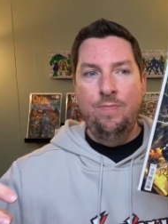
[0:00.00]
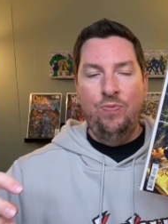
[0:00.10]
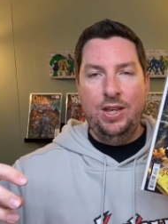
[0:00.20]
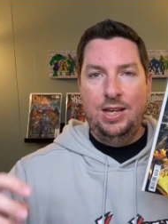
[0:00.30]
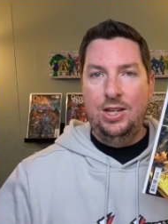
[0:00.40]

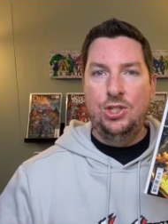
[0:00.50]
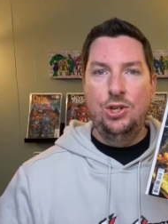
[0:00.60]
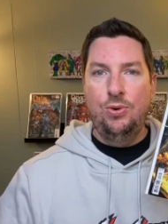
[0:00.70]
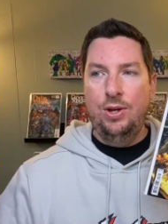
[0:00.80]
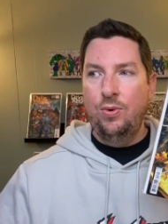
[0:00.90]
he's
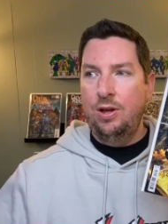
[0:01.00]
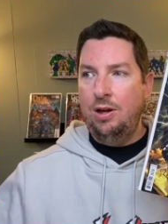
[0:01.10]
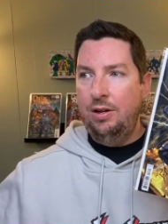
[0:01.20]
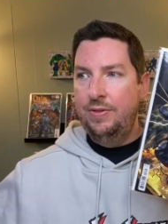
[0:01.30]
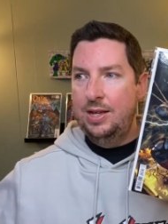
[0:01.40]
doing with
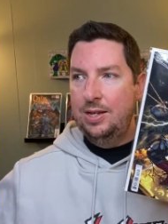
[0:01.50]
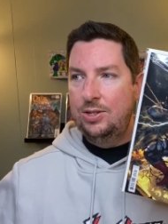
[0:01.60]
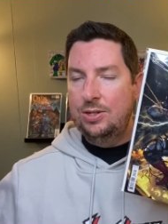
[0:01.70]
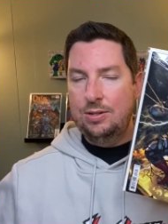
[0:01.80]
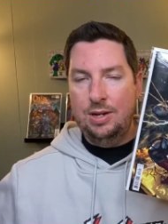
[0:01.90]
all of
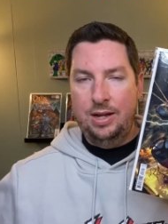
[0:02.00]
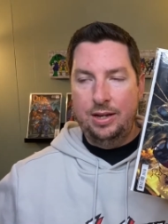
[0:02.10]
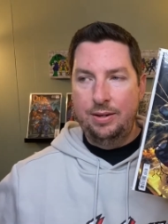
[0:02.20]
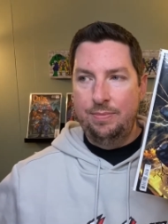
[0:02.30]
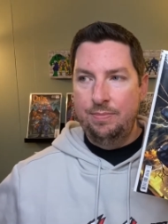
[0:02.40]
these
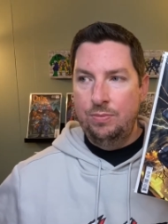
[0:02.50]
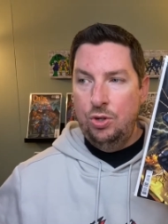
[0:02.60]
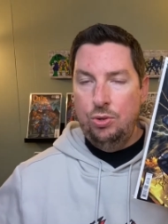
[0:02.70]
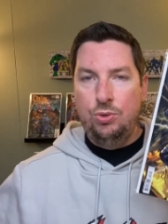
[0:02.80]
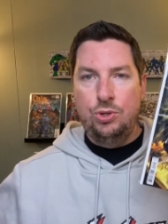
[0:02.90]

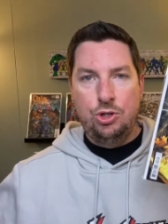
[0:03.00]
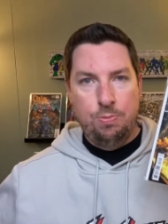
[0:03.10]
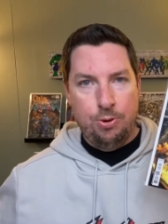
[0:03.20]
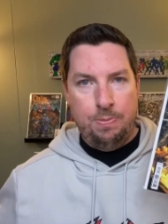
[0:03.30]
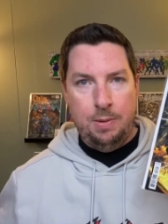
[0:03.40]
new
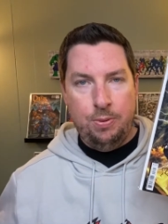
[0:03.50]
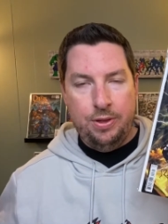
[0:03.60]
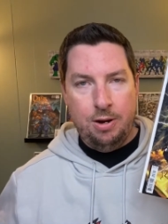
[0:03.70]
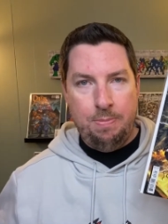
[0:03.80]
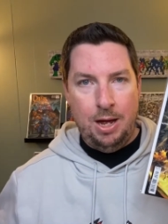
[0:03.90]
super people
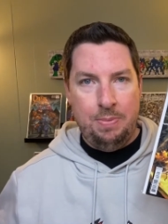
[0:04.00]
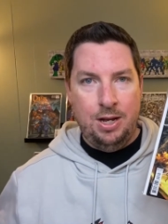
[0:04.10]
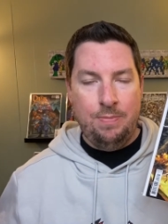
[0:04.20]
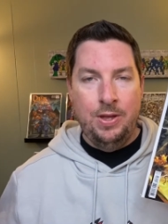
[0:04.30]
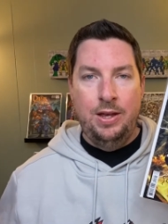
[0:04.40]
that are popping
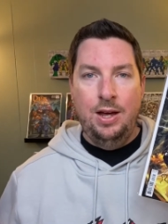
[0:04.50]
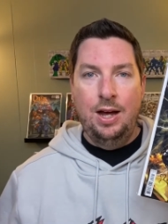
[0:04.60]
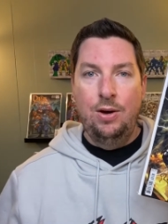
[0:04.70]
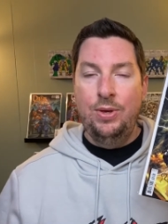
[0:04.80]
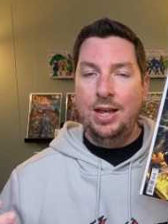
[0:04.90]
up.
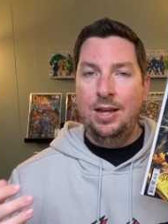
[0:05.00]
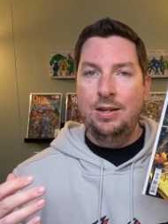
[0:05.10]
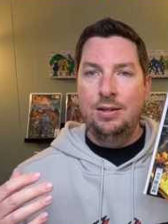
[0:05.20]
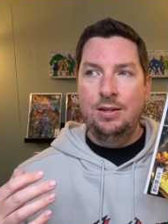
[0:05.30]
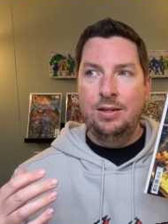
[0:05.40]
We get
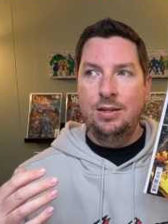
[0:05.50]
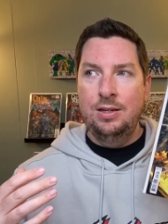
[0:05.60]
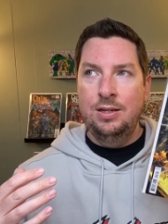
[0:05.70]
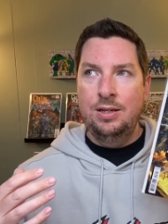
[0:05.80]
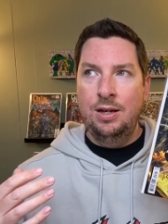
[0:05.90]

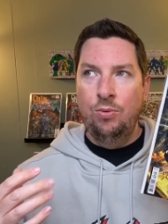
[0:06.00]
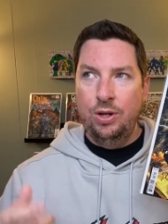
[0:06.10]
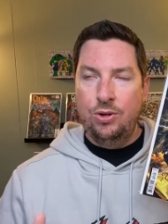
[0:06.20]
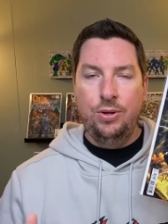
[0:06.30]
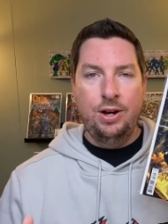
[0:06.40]
a
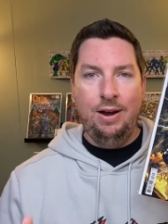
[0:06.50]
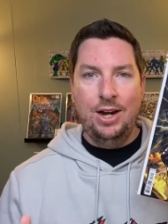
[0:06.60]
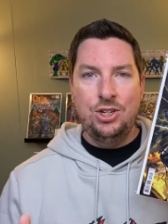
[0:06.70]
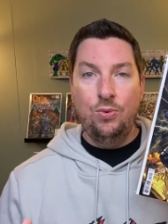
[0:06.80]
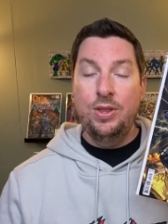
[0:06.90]
really cool
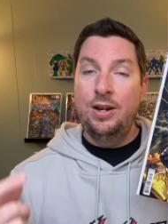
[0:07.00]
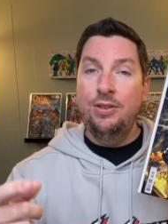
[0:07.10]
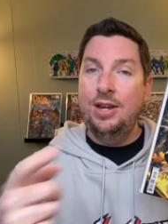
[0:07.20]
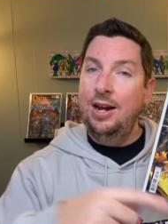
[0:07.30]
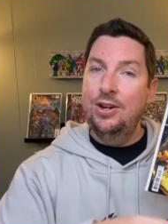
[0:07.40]
interaction with
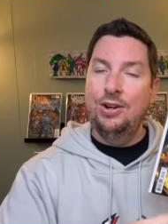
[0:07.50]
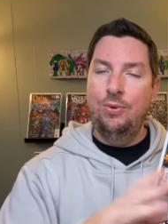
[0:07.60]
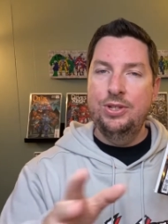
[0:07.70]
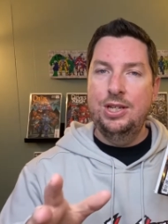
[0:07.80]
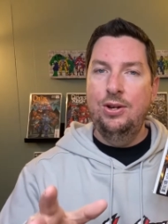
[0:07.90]
another character. I
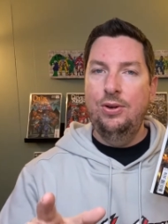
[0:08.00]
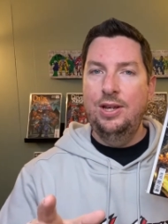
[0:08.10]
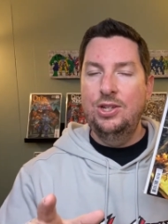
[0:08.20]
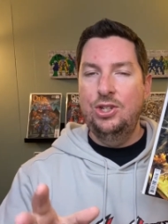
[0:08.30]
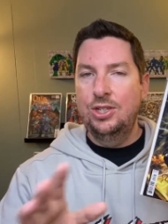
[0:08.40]
won't say who it
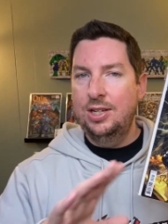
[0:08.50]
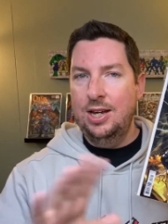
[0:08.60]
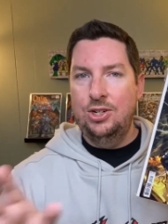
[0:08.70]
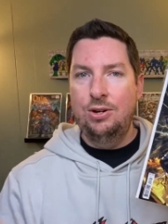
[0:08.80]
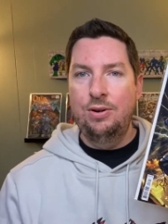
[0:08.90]
is just in
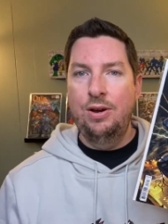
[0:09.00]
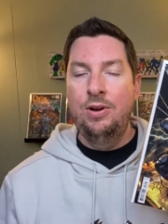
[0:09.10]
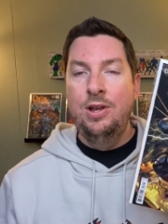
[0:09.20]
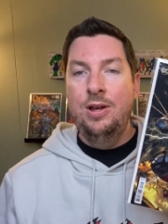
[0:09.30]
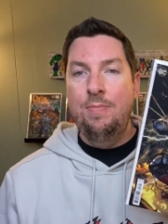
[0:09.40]
case you don't know.
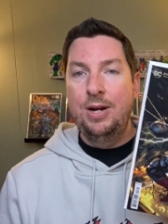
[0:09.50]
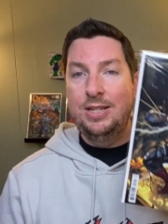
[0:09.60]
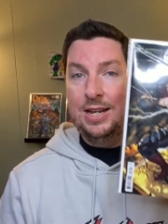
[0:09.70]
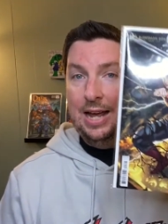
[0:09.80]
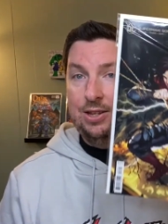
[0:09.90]
But
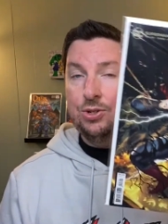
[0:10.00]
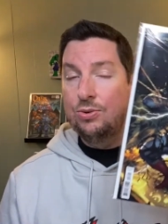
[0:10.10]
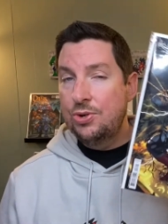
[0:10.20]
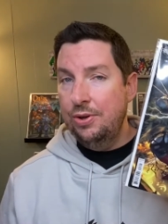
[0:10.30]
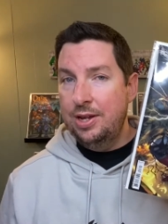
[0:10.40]
this one
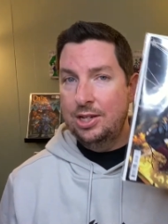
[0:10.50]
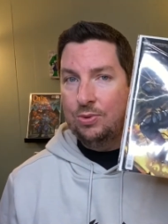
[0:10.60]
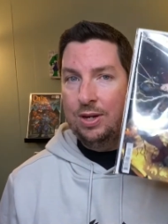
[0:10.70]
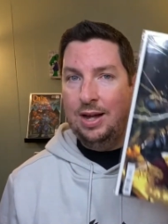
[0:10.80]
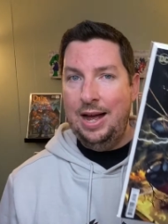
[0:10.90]
was really good as
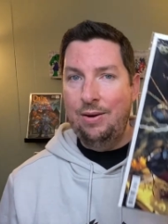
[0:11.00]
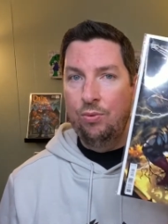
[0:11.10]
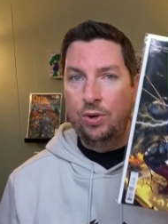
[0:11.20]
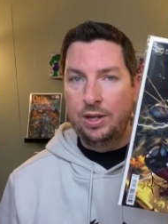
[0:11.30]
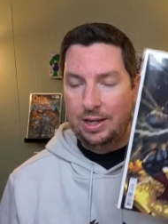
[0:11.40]
well. I
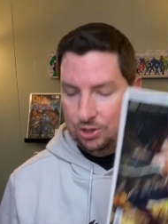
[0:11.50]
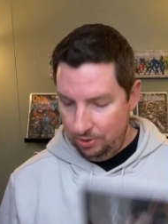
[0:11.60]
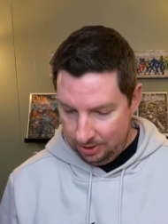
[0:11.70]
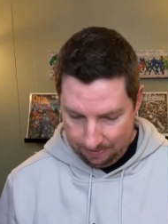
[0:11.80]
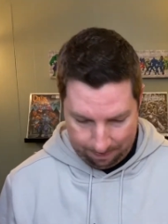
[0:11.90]
really enjoyed it.